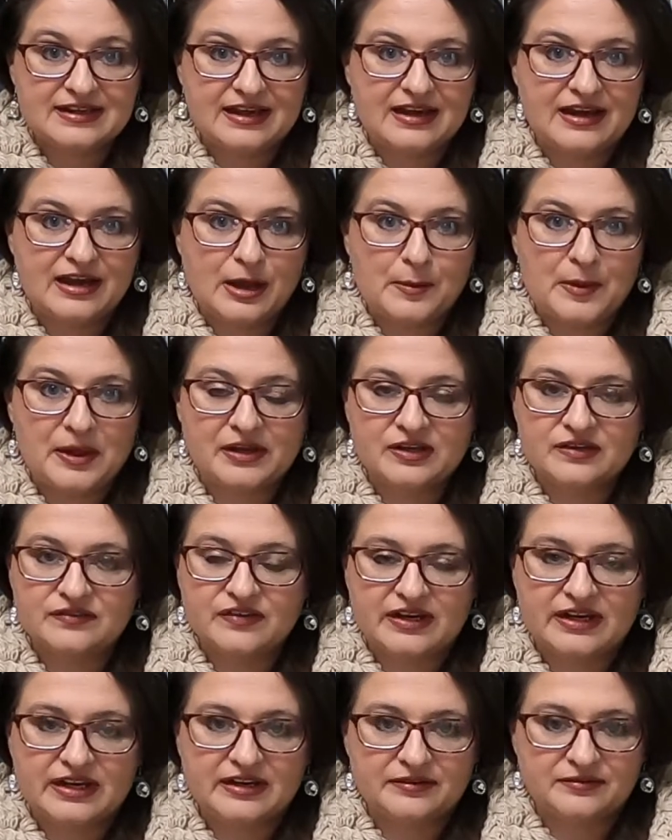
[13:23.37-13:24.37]
I couldn't
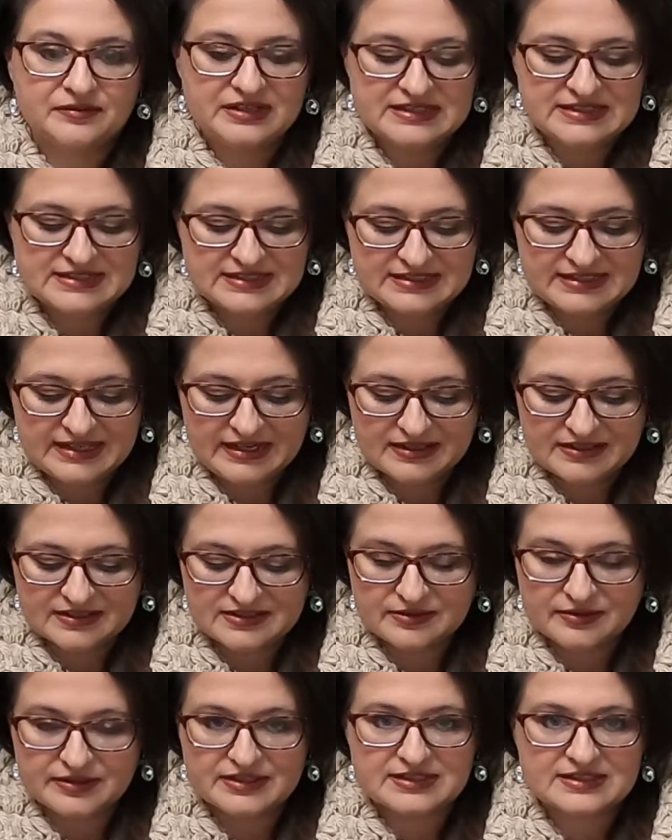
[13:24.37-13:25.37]
find any recent sales,
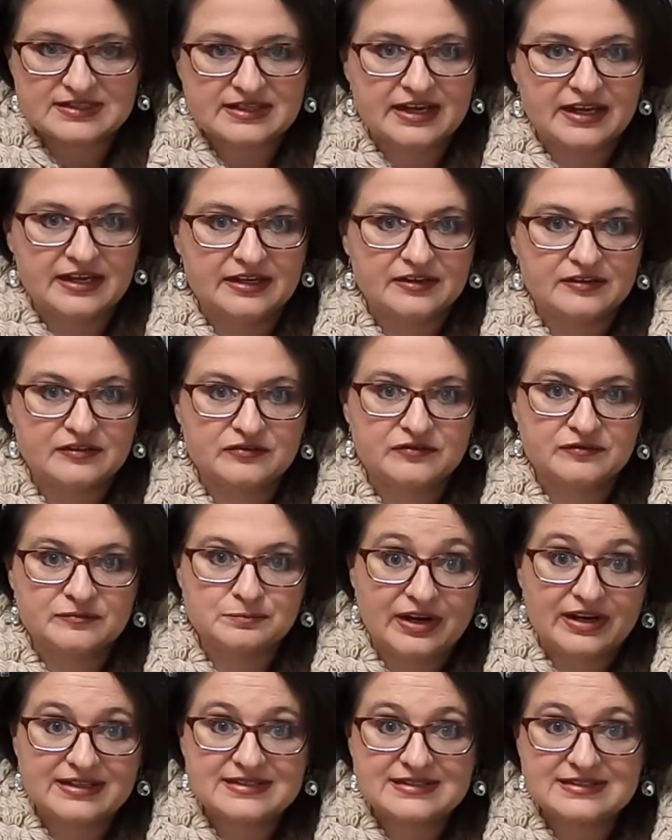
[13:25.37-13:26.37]
so I just kind of
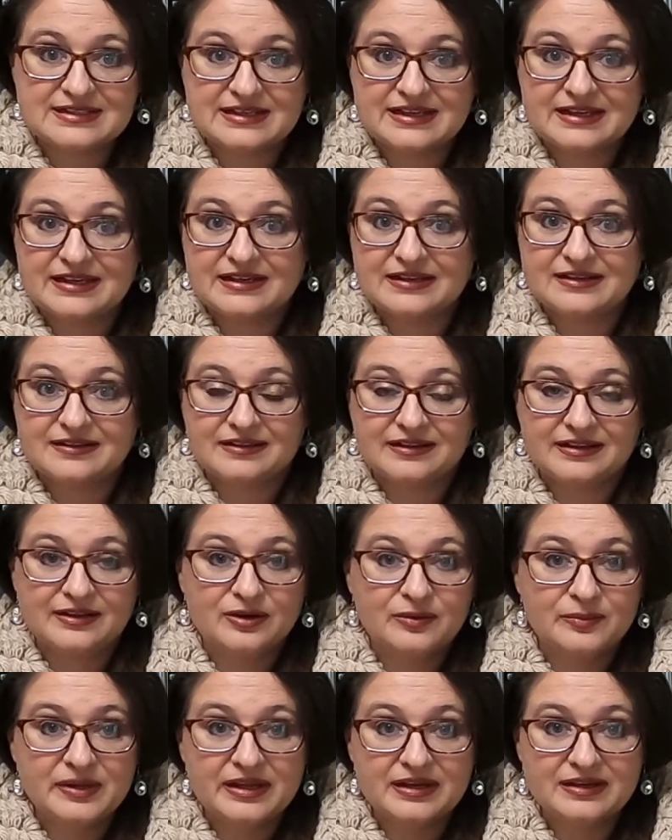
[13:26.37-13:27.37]
priced it a
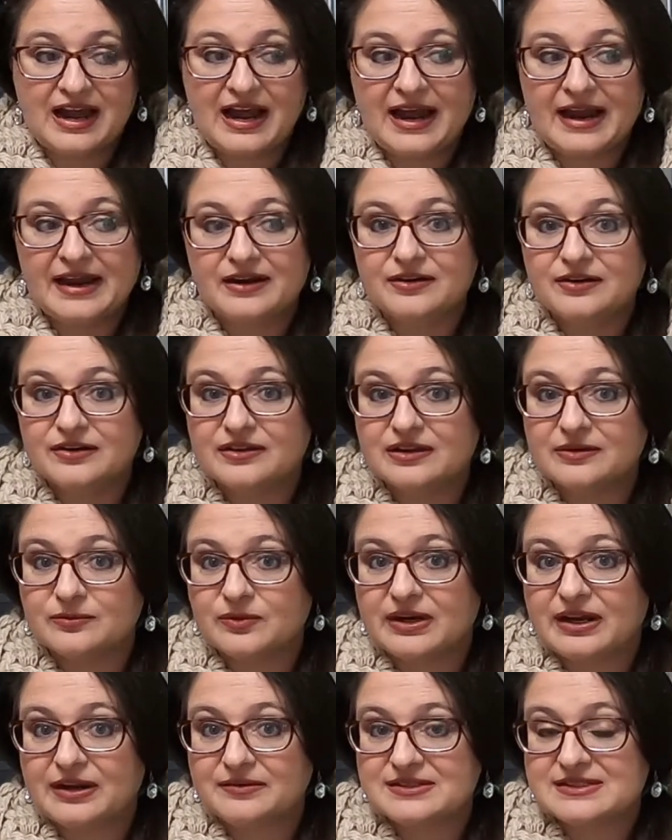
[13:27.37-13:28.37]
little bit higher than
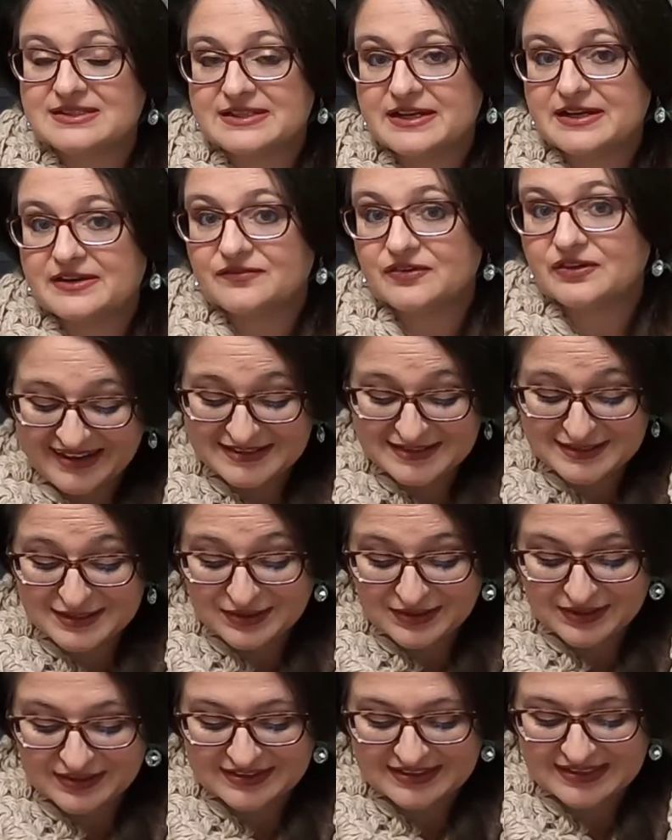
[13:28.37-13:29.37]
what I was seeing, and it
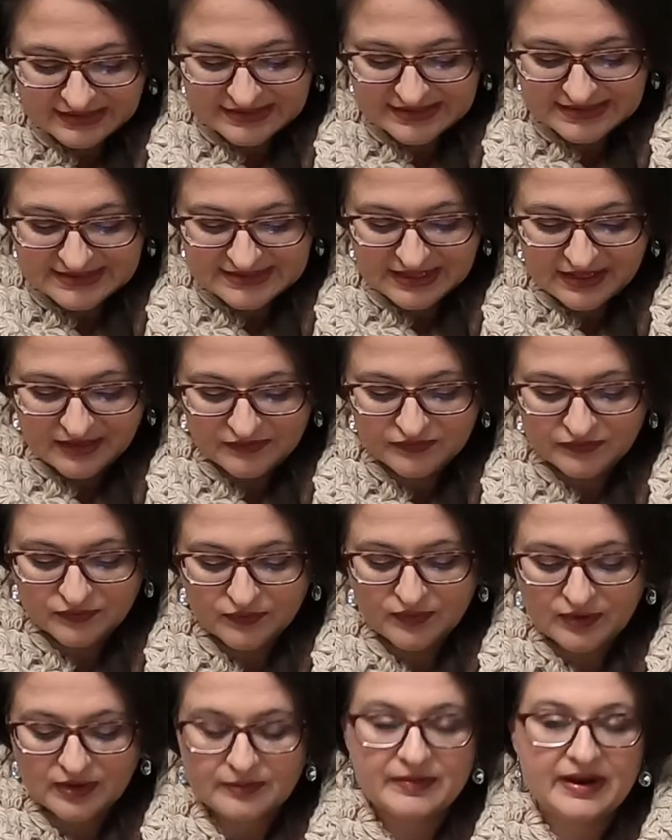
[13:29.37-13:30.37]
sold. It did sell
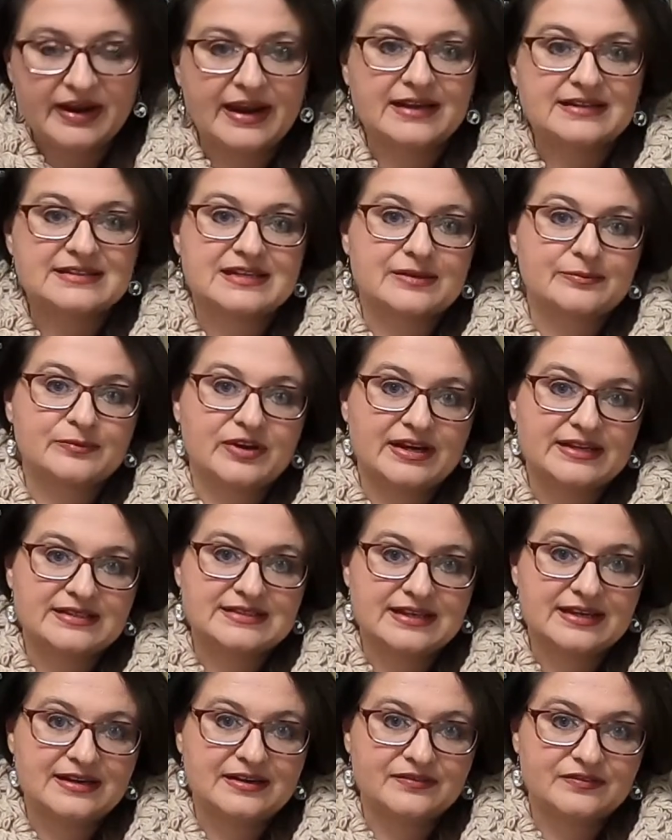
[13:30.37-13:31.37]
for my asking price
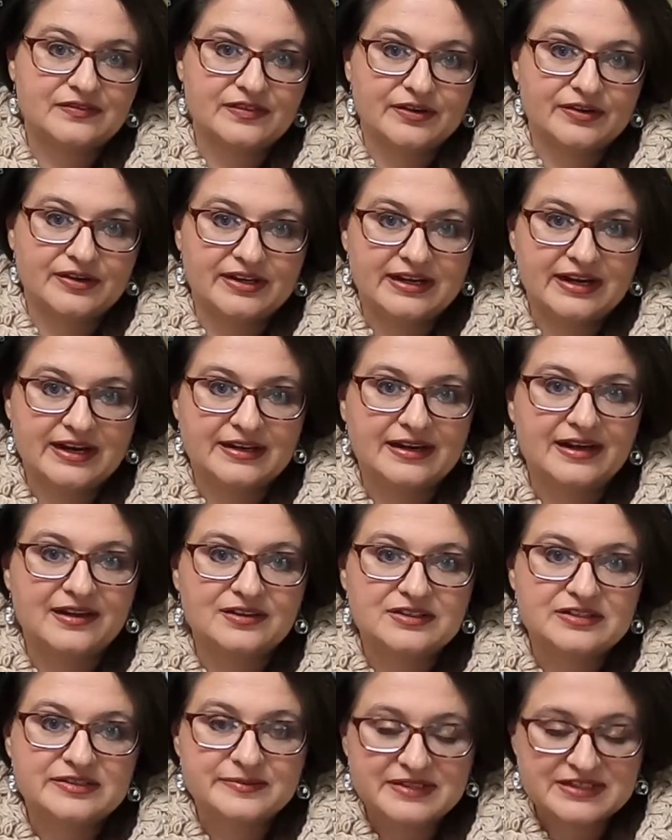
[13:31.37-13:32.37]
then of
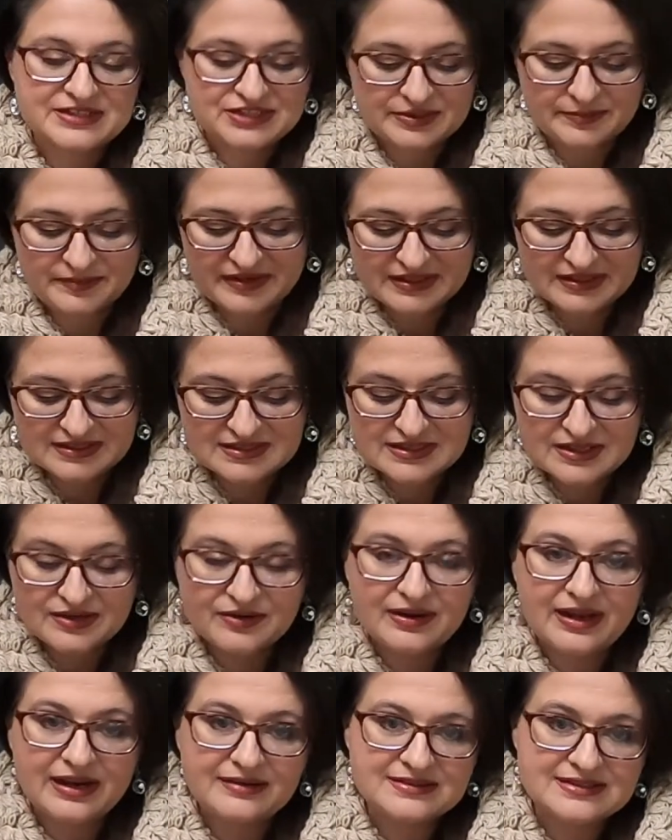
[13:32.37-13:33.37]
$39 plus shipping,
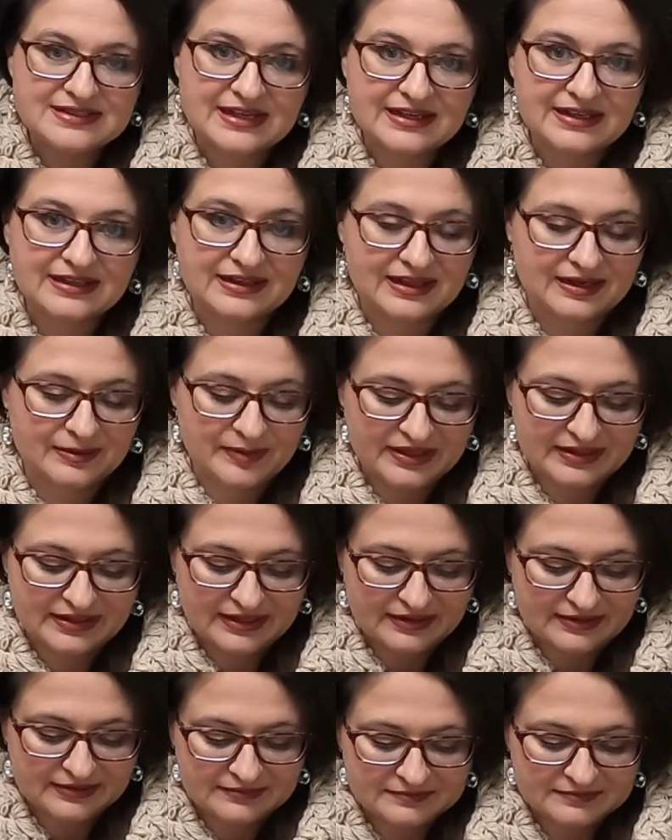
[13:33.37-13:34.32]
so I was kind of glad about that.